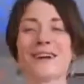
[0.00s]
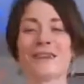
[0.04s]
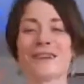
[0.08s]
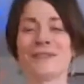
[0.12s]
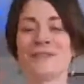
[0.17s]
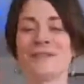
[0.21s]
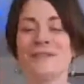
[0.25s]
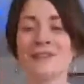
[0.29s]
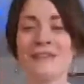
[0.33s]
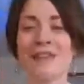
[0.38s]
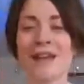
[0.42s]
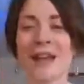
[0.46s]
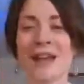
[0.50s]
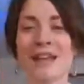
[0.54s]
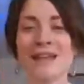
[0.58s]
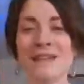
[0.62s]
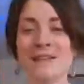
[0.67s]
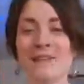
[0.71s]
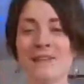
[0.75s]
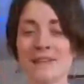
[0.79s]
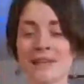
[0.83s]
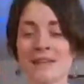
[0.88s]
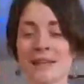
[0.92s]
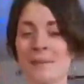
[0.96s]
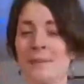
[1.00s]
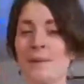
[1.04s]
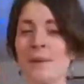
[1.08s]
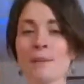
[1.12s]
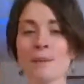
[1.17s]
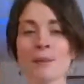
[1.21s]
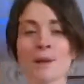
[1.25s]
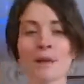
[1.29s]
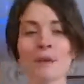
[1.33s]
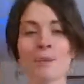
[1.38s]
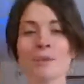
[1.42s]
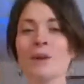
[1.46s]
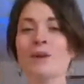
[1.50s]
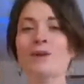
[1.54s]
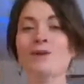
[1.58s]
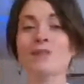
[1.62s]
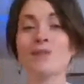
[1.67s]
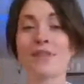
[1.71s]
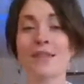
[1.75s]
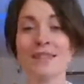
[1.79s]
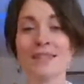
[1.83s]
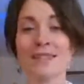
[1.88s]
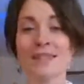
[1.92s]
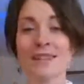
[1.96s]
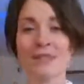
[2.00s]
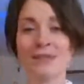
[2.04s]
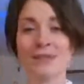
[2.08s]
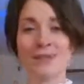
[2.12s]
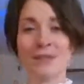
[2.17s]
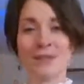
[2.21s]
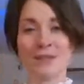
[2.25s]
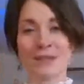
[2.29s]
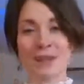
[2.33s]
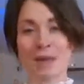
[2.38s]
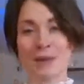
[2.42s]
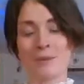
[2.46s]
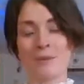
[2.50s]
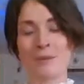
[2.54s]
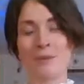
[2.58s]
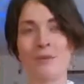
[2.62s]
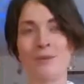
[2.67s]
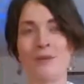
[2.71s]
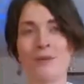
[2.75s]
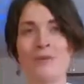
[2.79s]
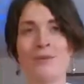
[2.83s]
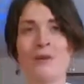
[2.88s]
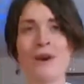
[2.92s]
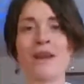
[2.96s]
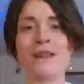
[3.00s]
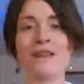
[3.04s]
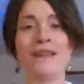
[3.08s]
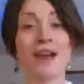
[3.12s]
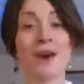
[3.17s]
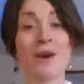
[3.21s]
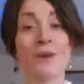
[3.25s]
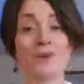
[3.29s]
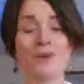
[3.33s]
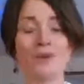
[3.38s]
end of December, but we're just entering Capricorn right now.